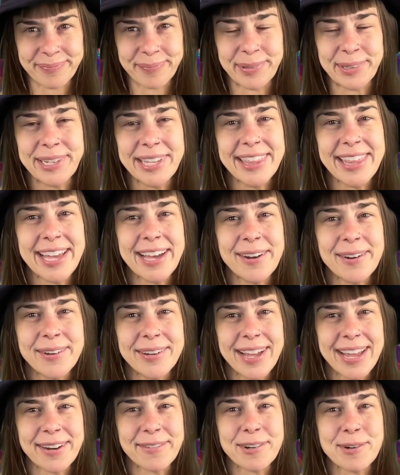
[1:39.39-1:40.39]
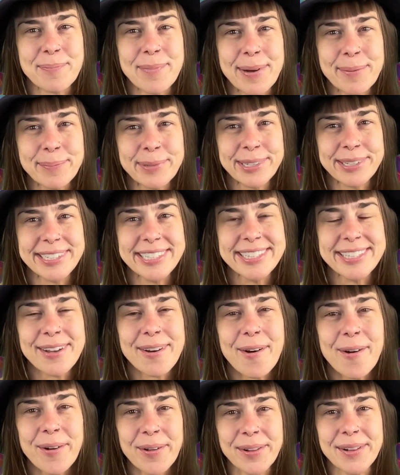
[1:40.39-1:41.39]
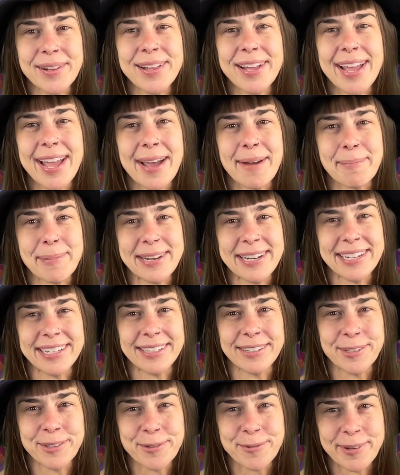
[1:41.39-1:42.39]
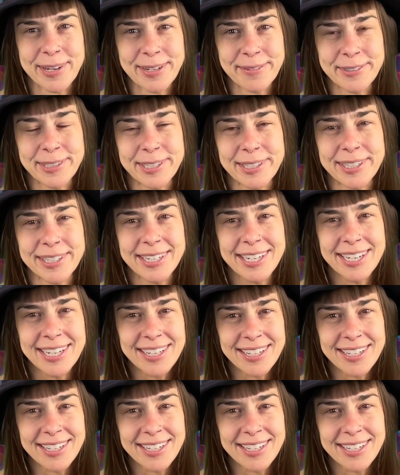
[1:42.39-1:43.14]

Breathe out and remember it's all happening in your favor.